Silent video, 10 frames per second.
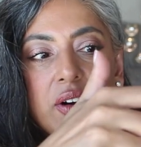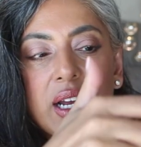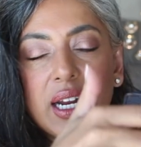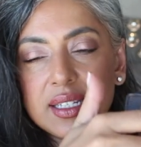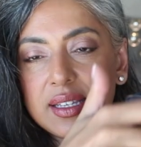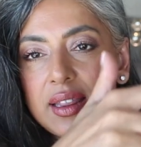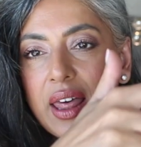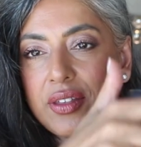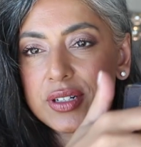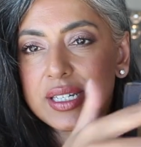It has a
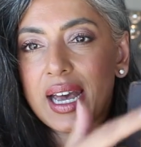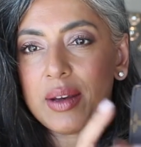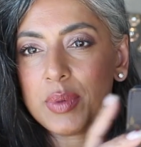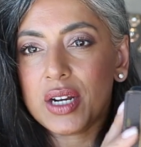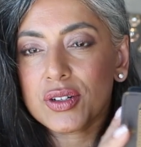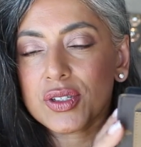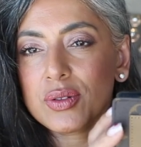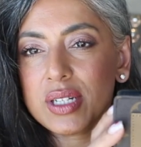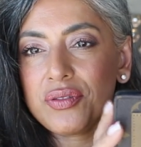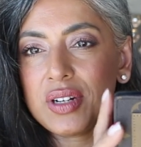leather tab here. So
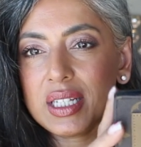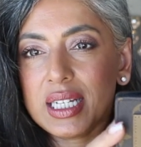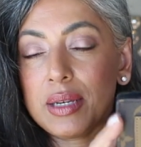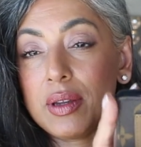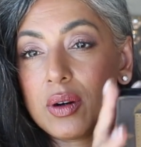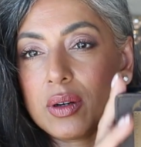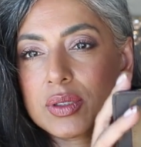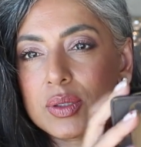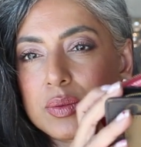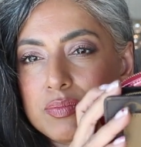definitely
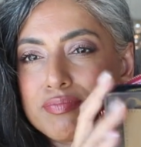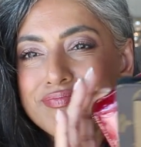there's